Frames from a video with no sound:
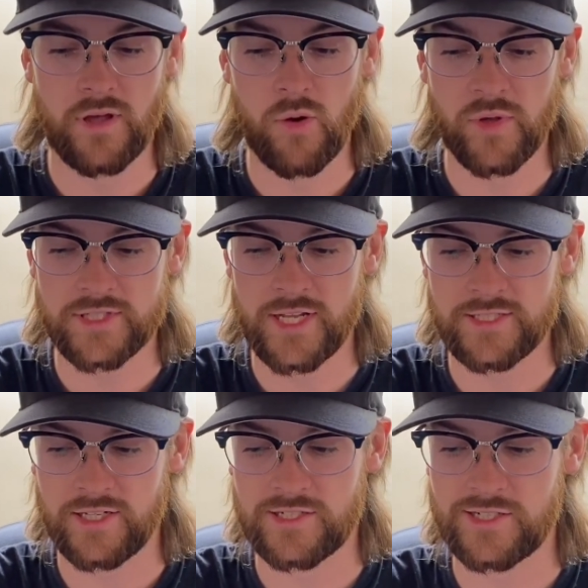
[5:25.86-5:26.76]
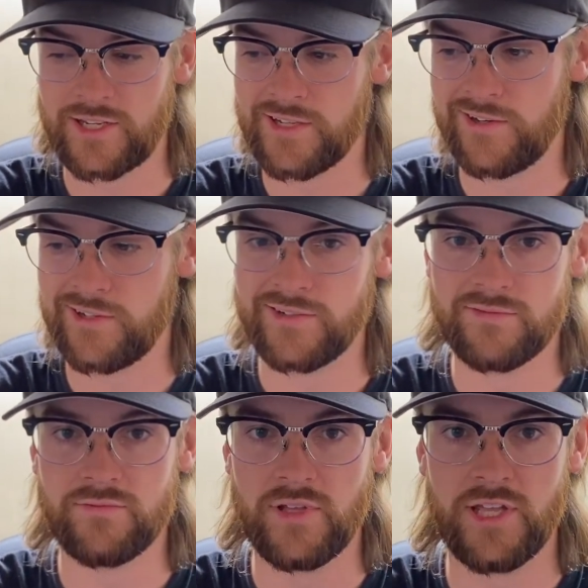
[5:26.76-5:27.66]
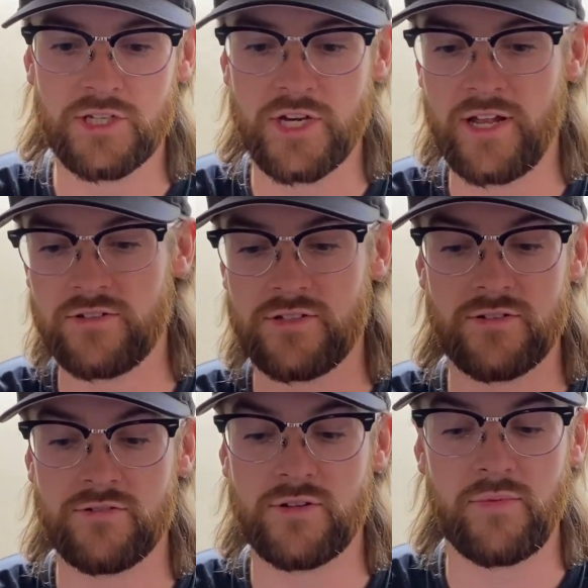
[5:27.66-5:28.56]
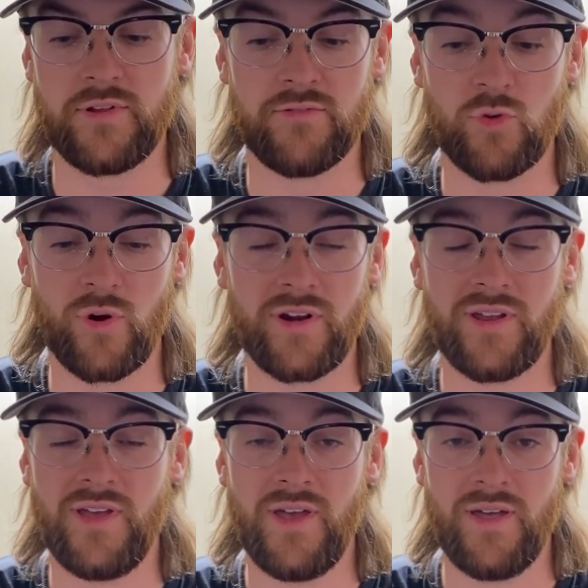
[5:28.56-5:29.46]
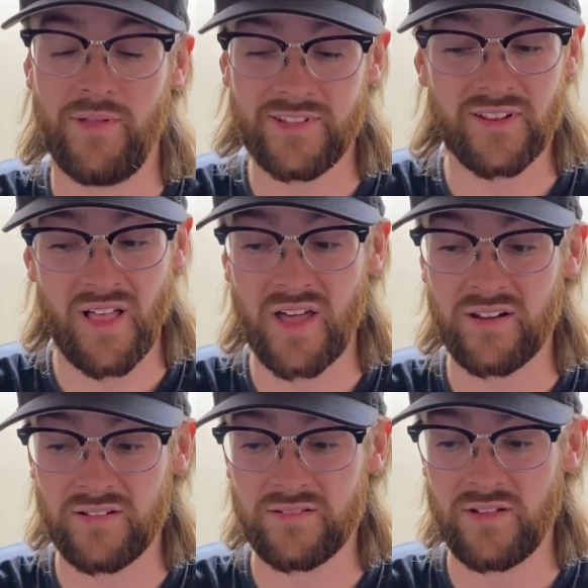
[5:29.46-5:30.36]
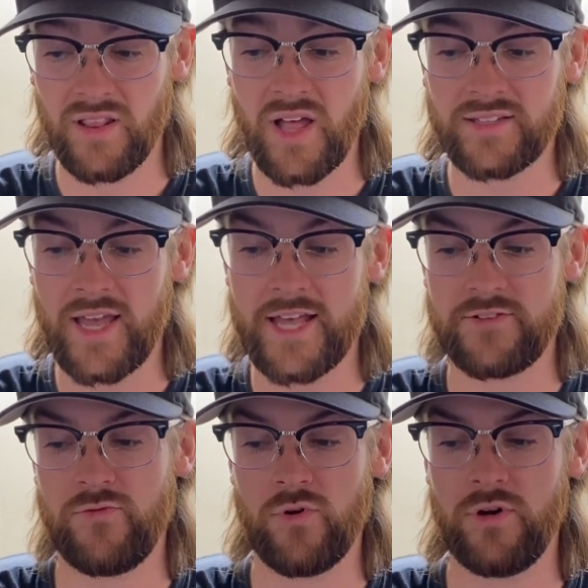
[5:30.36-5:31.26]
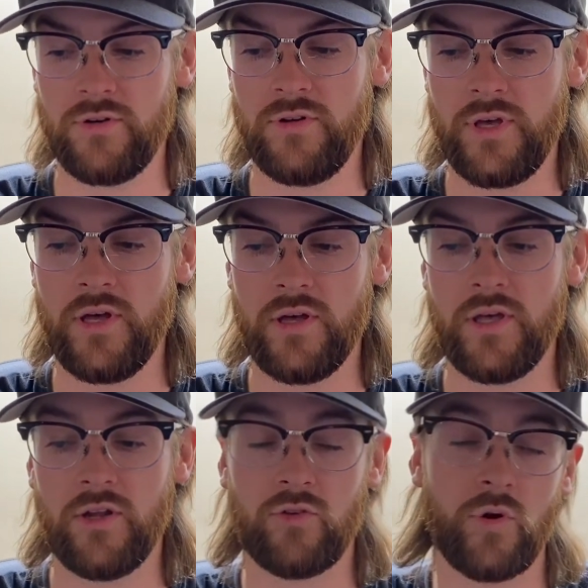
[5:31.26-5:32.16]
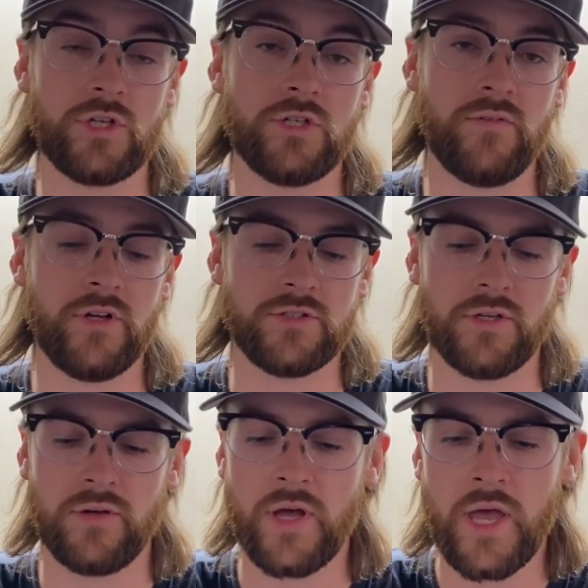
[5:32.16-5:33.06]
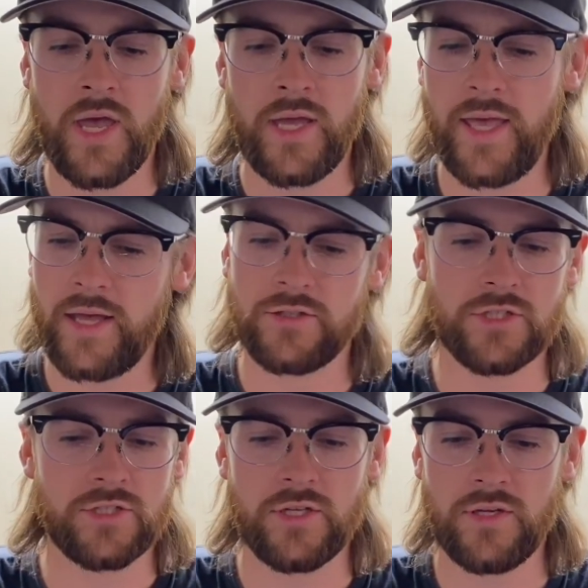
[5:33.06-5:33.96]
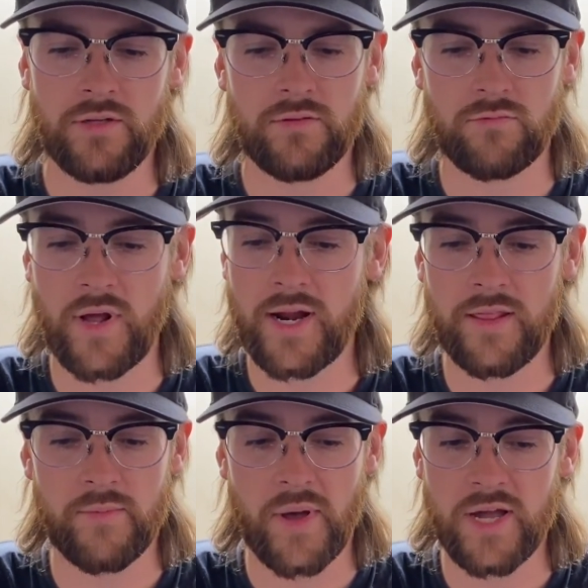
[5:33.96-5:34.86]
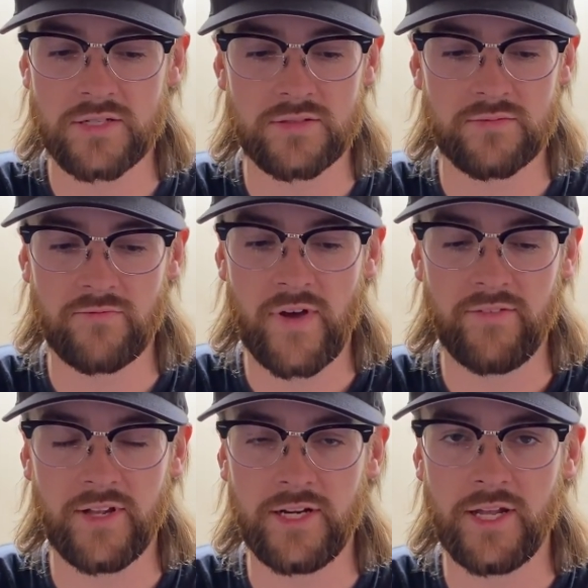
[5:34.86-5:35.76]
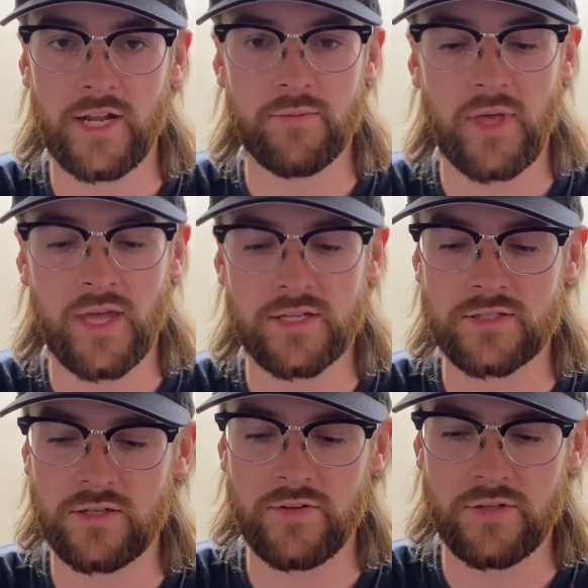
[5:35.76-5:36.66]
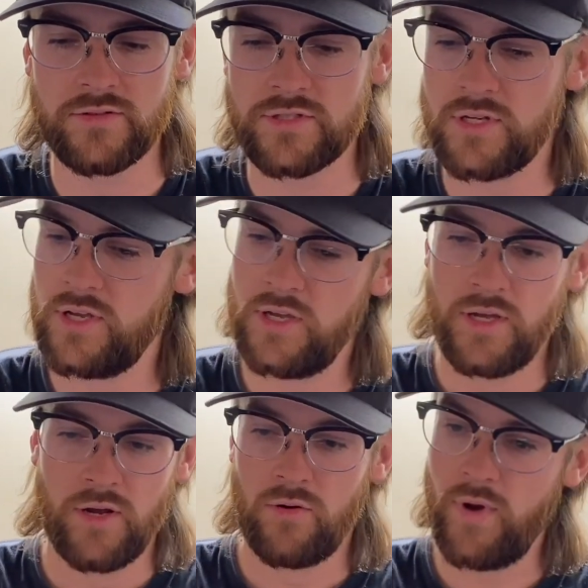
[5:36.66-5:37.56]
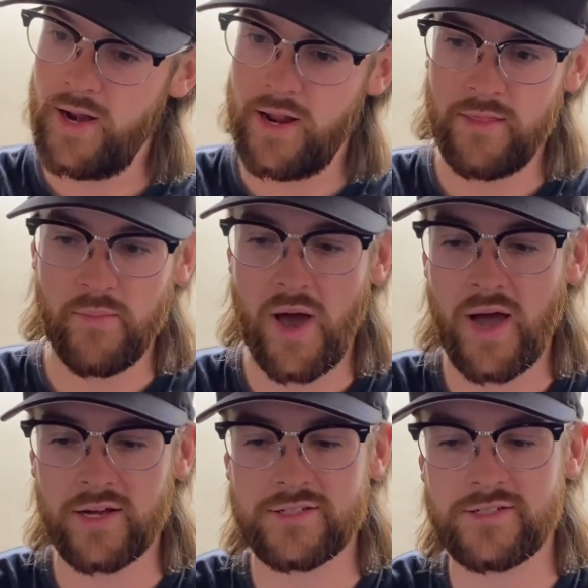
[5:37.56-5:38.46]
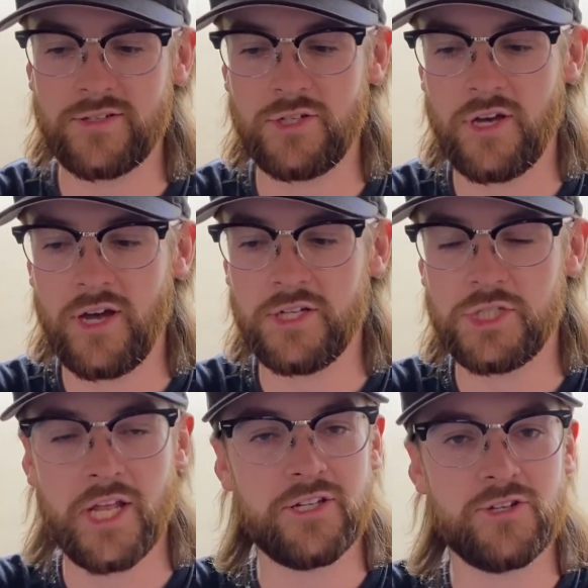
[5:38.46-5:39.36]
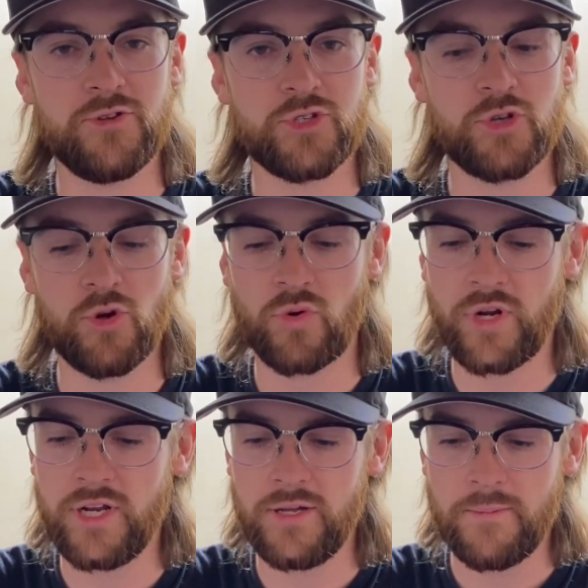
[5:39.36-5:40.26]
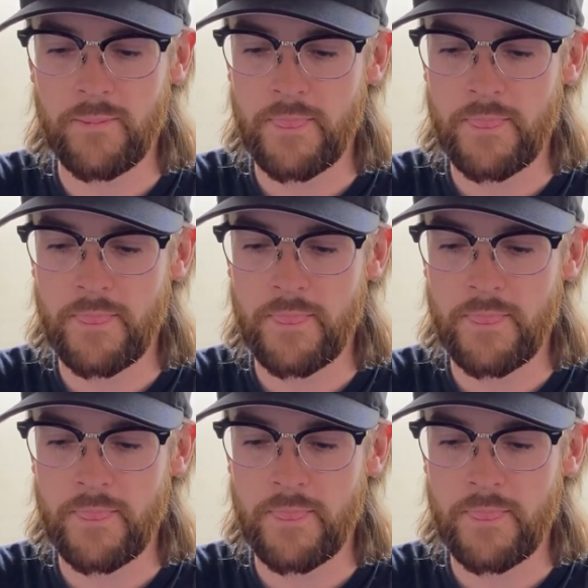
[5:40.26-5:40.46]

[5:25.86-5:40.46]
almost has like 600 inch ounces or something of torque. That's a lot to ask for in a torque servo. So yeah, just right out of the box, 599 MKS servos, right out of the box, Gen 2 Scuderia.